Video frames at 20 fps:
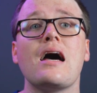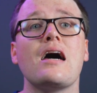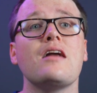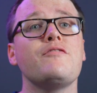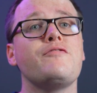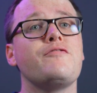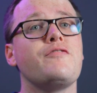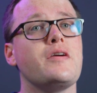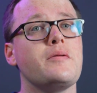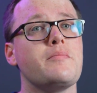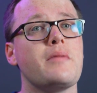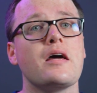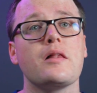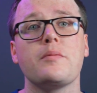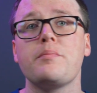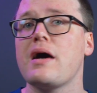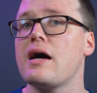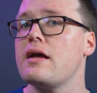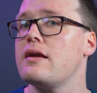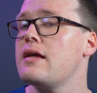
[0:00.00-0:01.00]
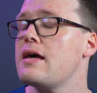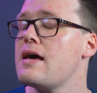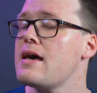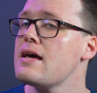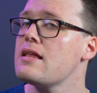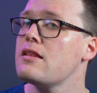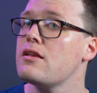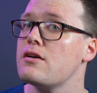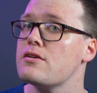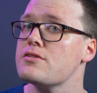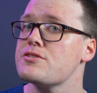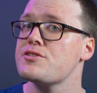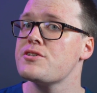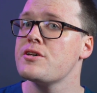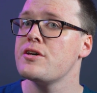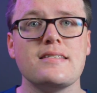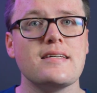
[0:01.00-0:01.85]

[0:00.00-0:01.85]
and female pattern hair loss.